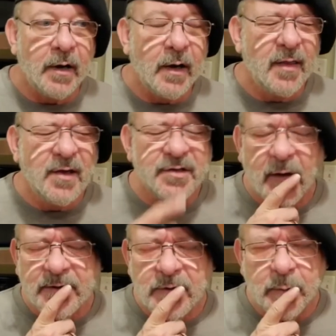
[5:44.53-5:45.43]
I think it's
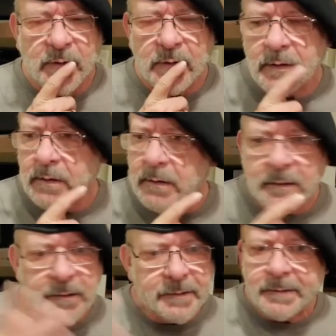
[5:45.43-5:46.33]
October,
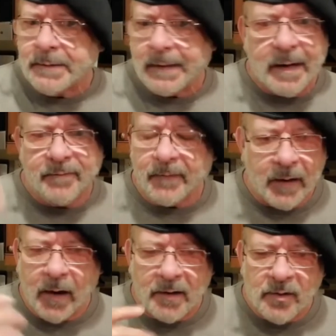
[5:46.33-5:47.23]
I
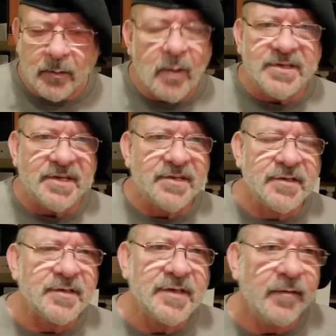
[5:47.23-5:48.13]
forget, October, I want to say 6th
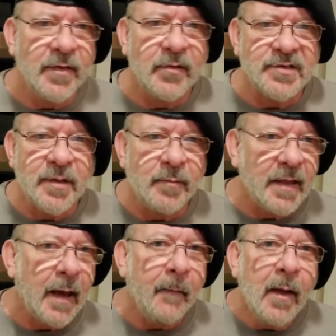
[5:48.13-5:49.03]
and 7th or something like
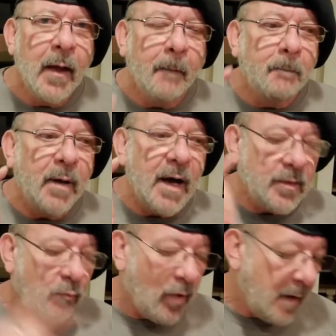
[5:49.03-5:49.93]
that. But the
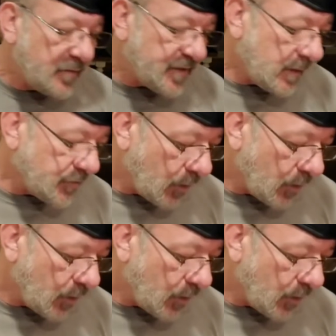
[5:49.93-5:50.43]
Prime sales are